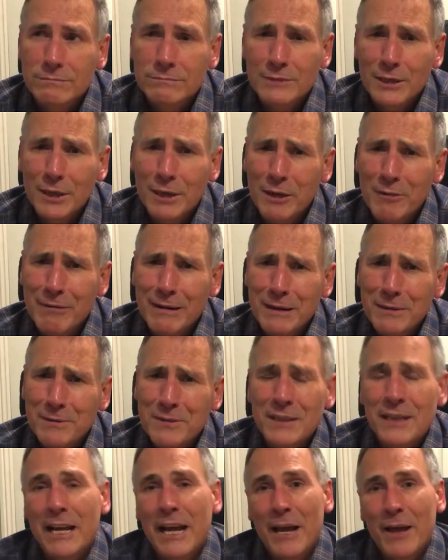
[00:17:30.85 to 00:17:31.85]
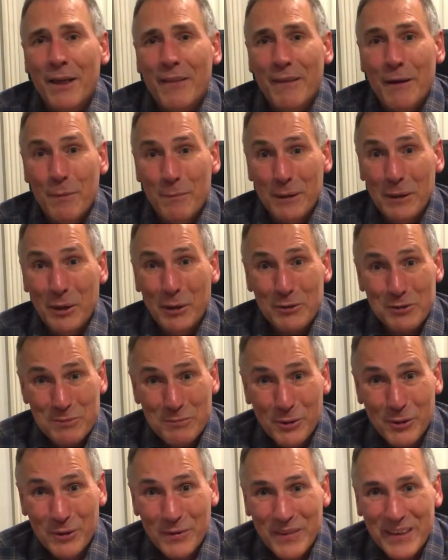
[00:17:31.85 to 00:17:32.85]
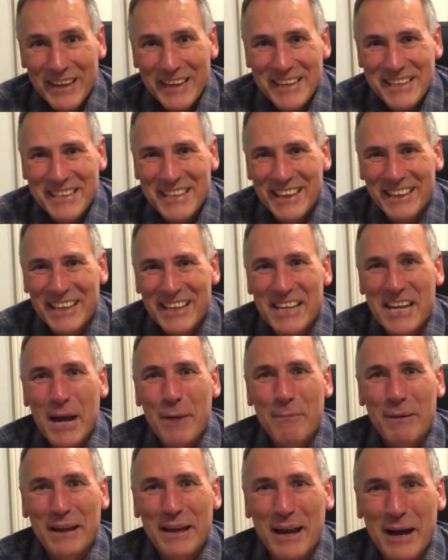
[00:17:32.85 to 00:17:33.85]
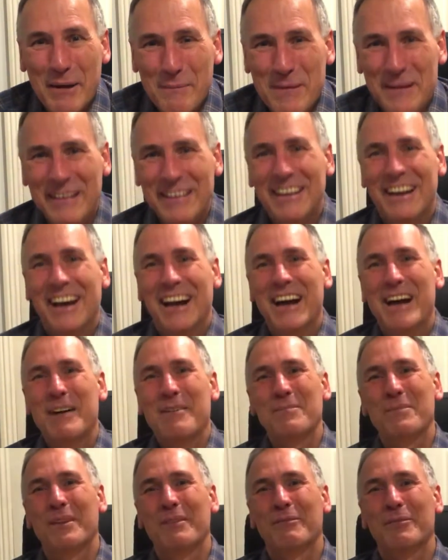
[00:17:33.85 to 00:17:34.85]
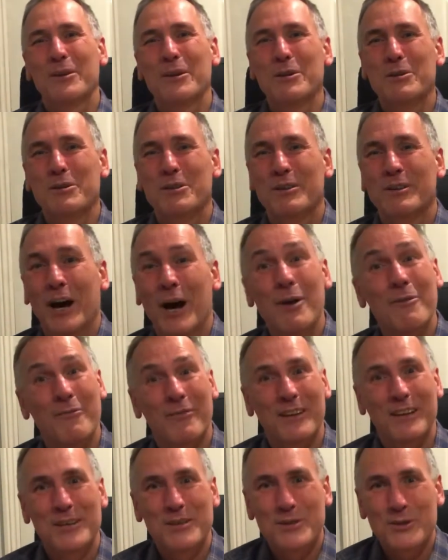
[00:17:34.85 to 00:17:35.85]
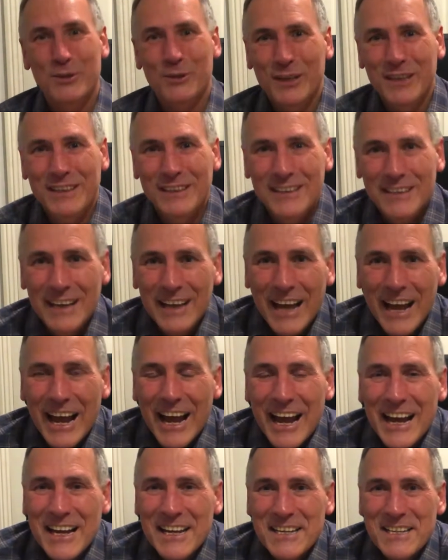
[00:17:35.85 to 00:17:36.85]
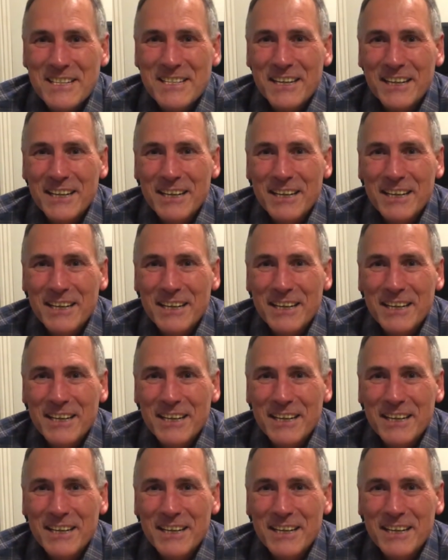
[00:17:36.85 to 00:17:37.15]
There'll be lots more of these that are coming up for you to hopefully enjoy. And